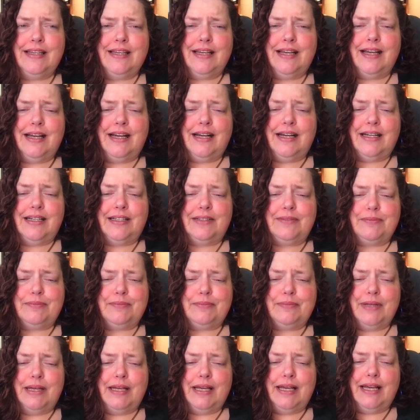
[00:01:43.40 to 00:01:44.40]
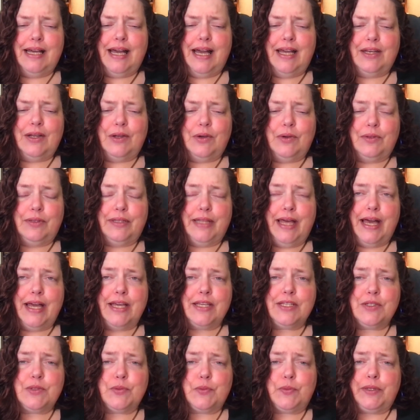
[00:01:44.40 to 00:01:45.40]
I know
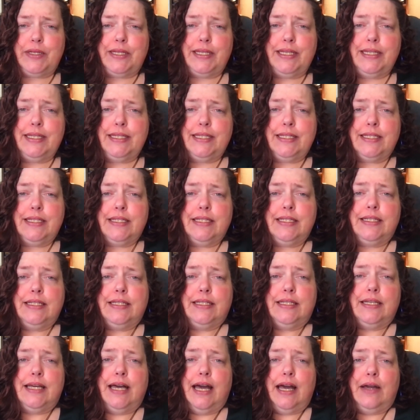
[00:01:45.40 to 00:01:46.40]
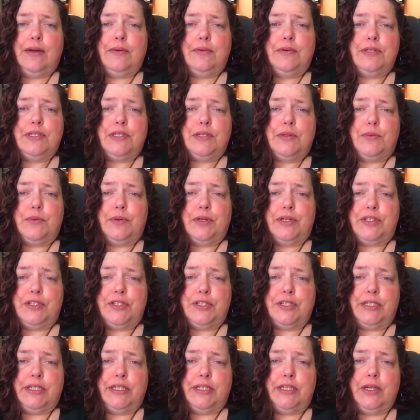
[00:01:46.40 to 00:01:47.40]
last week I was
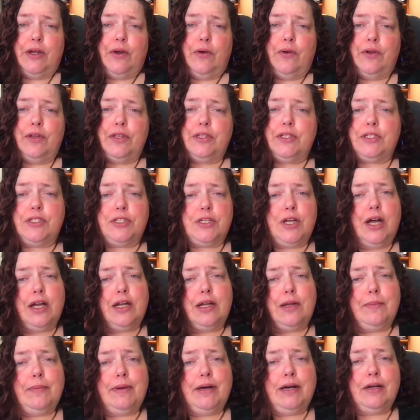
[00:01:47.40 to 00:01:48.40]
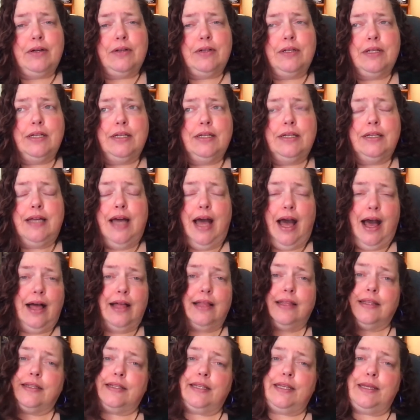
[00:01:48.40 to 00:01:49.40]
originally going to talk about
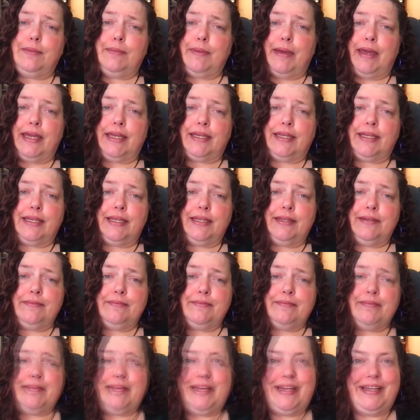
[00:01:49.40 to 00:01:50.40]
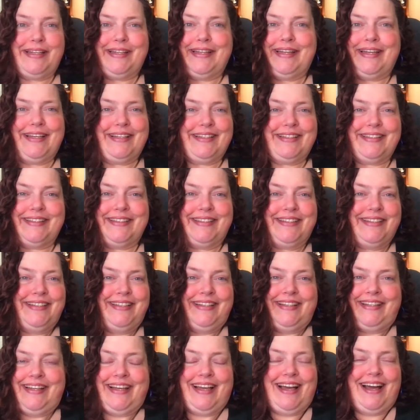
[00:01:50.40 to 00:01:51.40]
holiday baking and
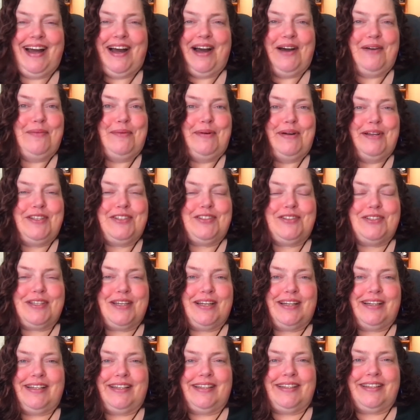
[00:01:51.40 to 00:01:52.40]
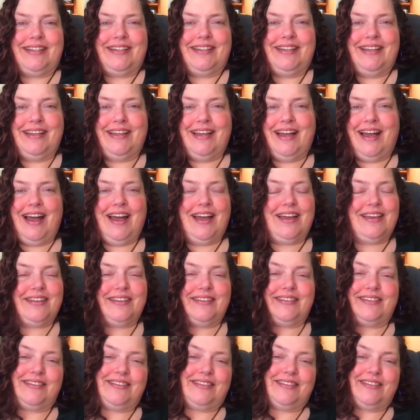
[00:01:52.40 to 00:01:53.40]
how much I
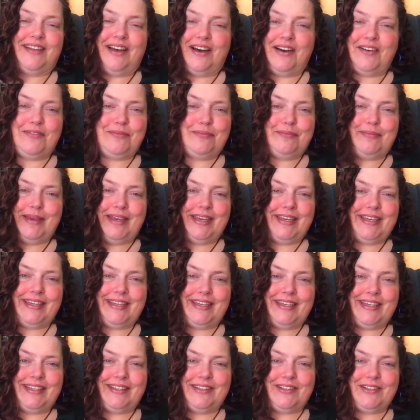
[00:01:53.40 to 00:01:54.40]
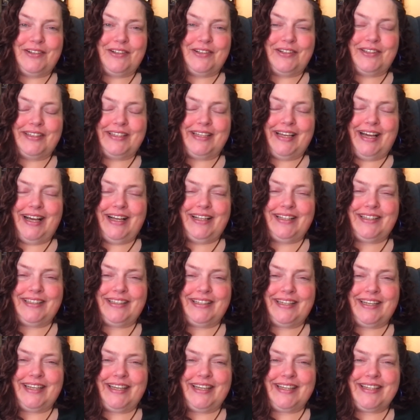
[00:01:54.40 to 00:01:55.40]
love baking during the
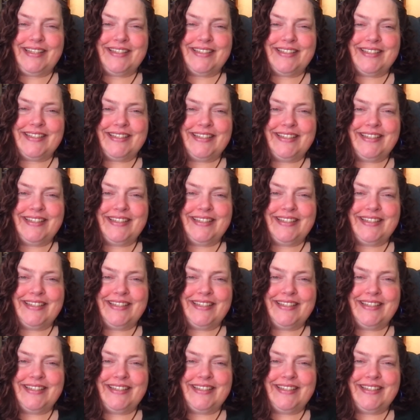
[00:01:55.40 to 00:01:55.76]
holidays.